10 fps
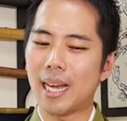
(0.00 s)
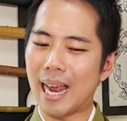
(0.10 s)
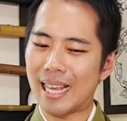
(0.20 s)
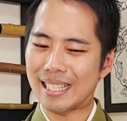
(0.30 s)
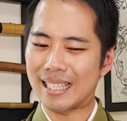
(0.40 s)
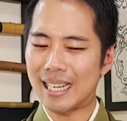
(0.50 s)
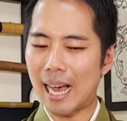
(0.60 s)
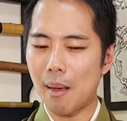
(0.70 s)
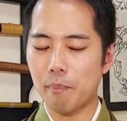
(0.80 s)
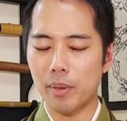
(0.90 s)
has
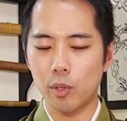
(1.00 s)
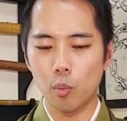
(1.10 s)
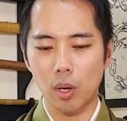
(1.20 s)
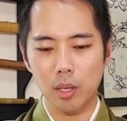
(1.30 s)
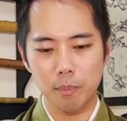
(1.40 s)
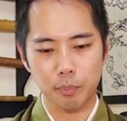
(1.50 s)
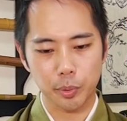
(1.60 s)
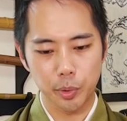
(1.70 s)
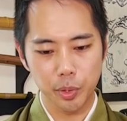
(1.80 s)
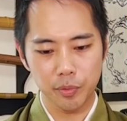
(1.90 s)
not been well
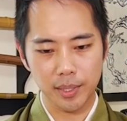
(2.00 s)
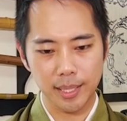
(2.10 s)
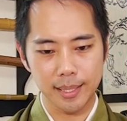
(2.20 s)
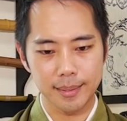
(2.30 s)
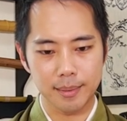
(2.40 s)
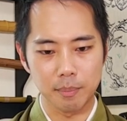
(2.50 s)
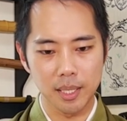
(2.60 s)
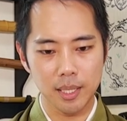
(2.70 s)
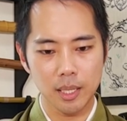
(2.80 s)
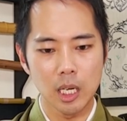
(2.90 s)
improved, is
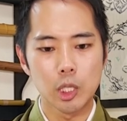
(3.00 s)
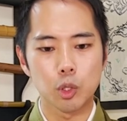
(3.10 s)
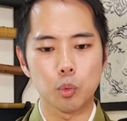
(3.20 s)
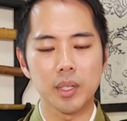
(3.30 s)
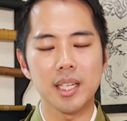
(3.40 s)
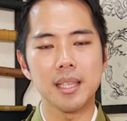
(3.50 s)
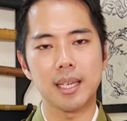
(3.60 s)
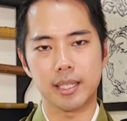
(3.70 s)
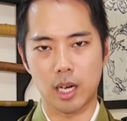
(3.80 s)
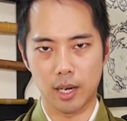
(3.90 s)
me swinging the
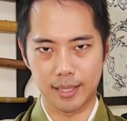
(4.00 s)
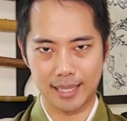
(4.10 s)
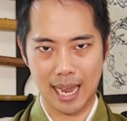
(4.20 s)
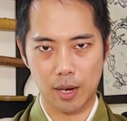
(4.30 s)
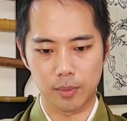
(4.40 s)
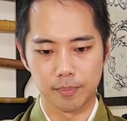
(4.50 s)
katana down.